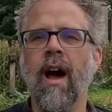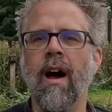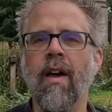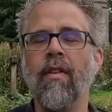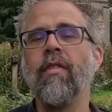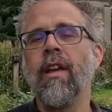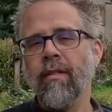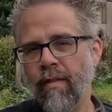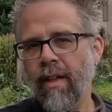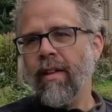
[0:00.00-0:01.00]
Uh, and then they
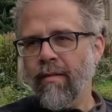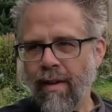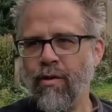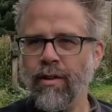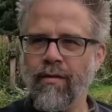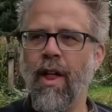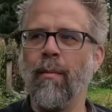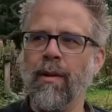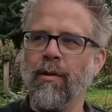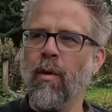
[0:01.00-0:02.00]
ev- eventually
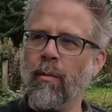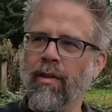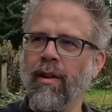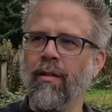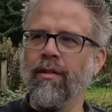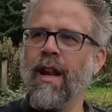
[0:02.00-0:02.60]
develop into what we think of